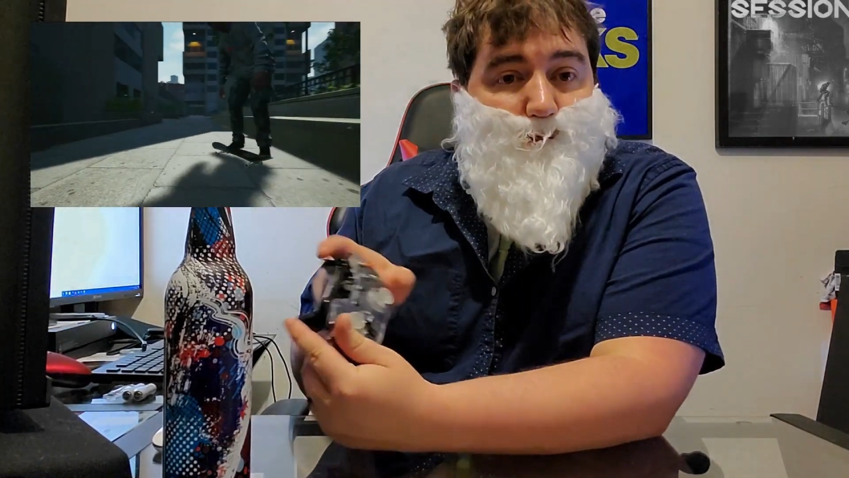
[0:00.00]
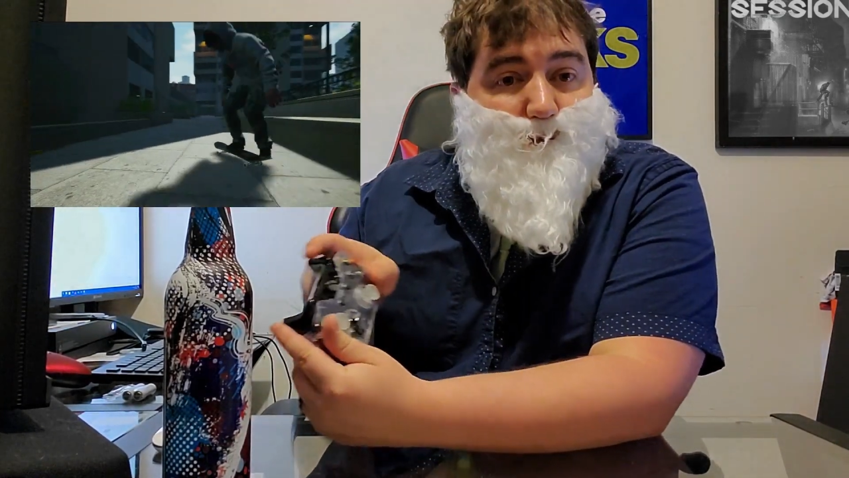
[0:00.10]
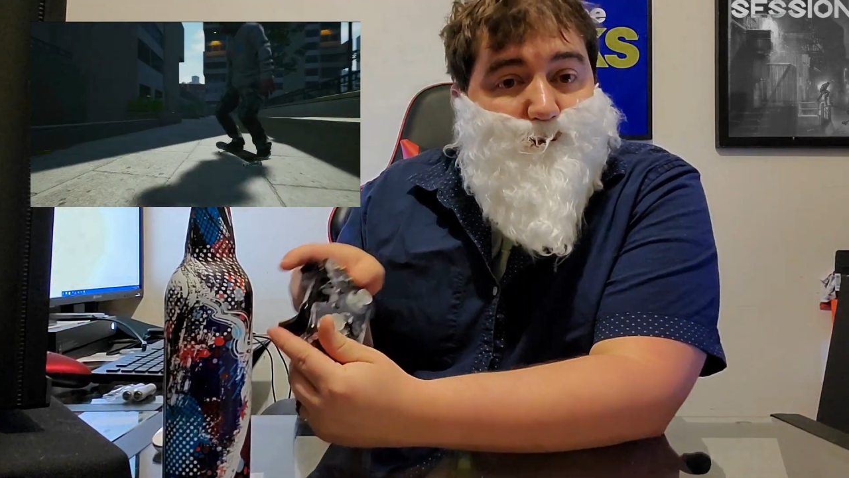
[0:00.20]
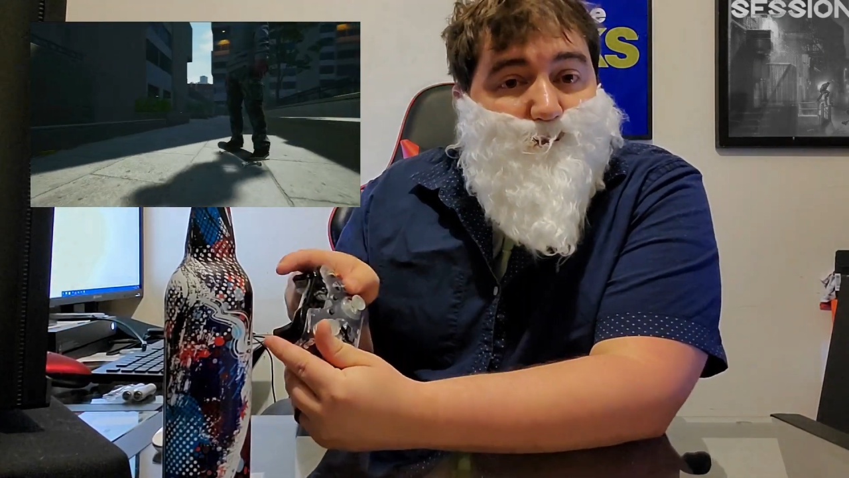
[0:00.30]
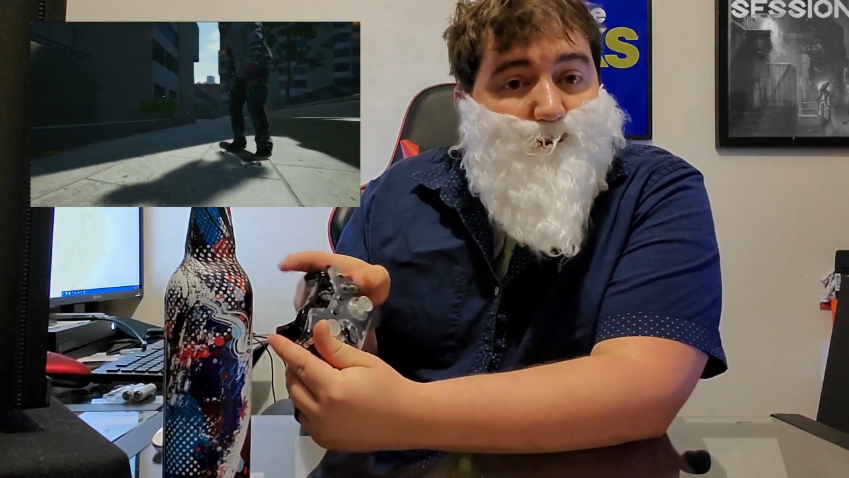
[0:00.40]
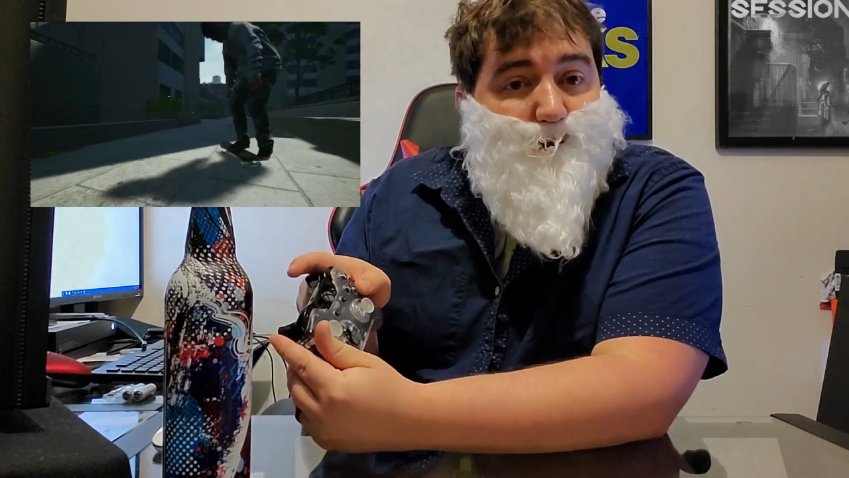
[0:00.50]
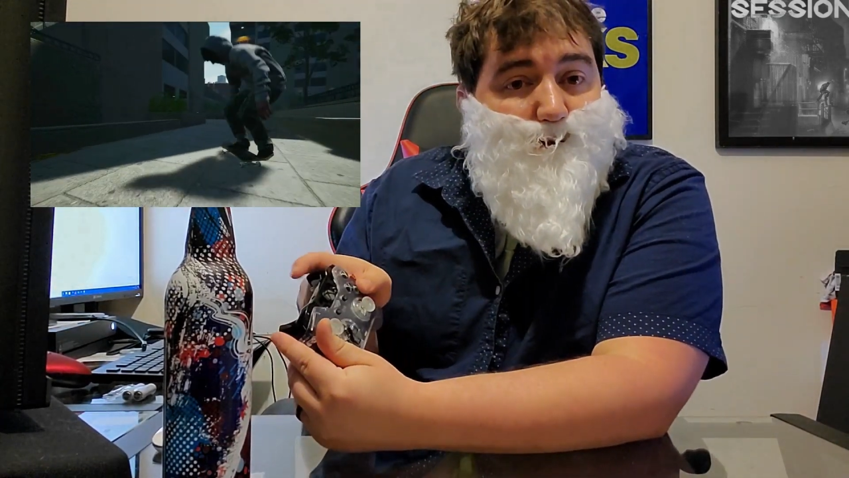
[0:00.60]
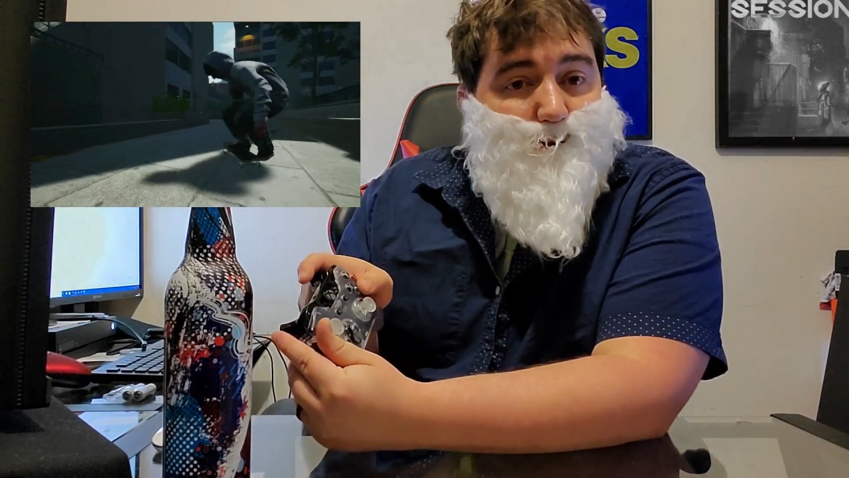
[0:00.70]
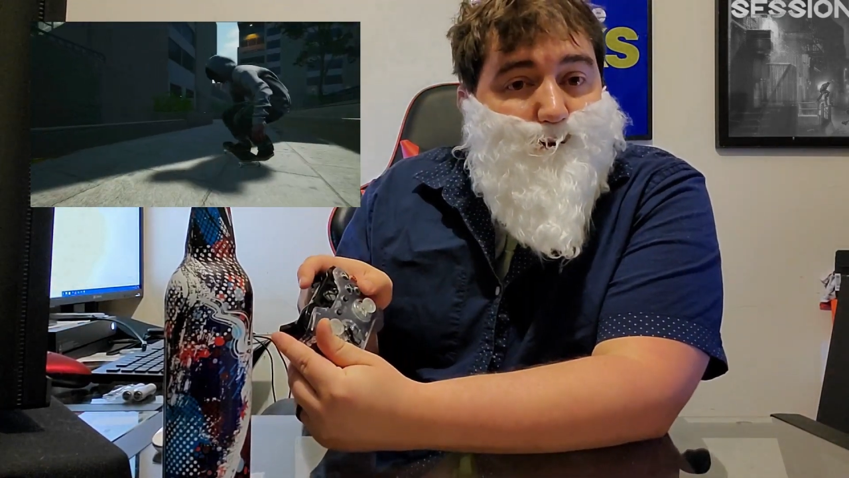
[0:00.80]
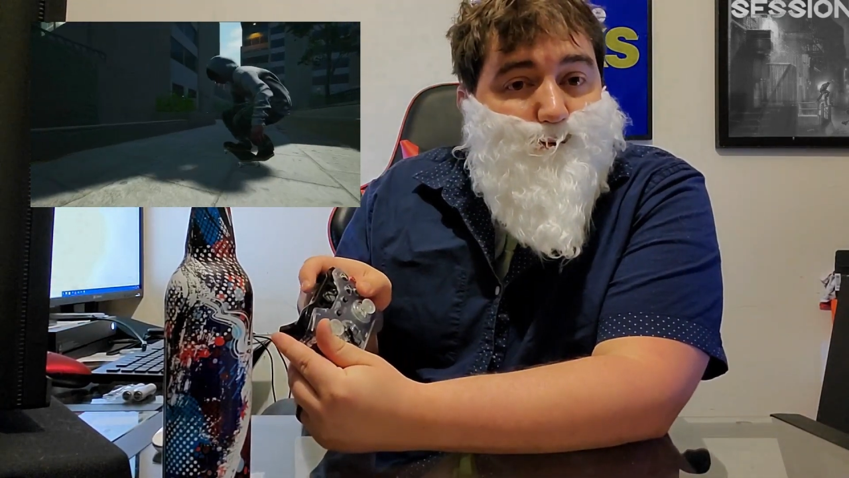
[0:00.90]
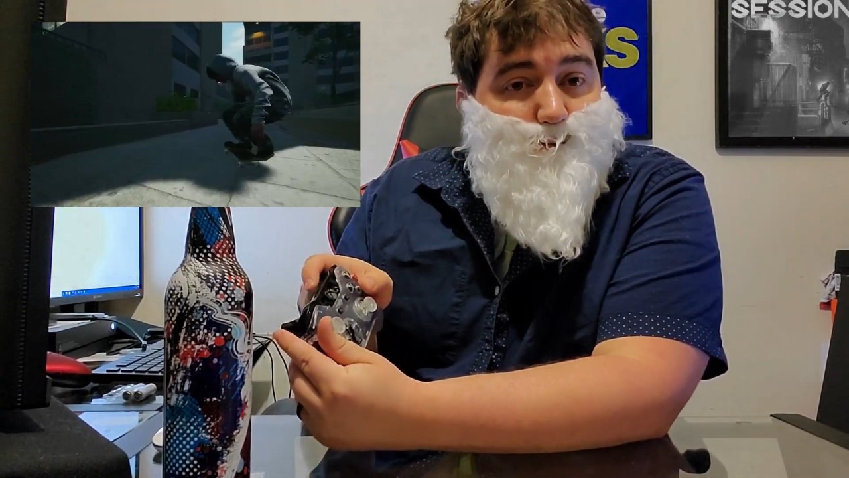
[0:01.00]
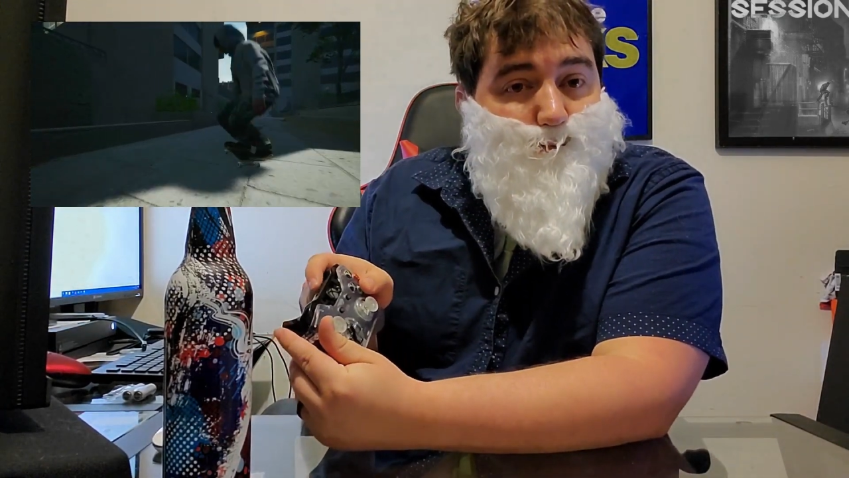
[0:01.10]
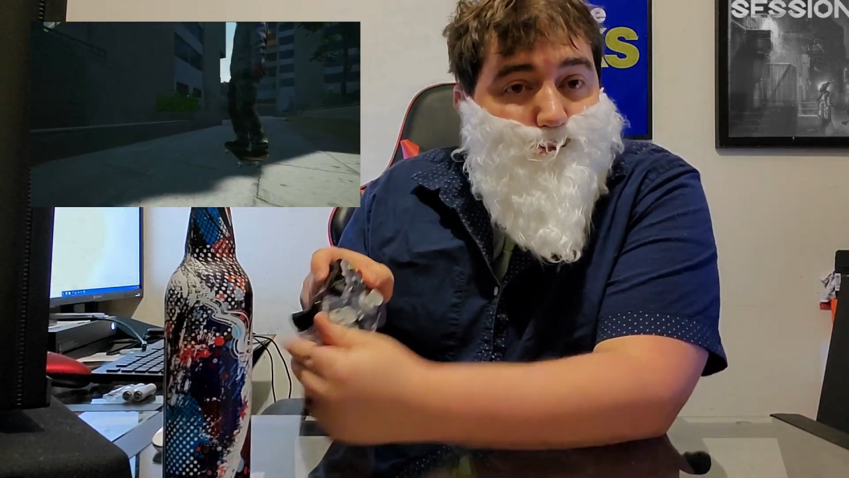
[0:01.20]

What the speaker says: this is how you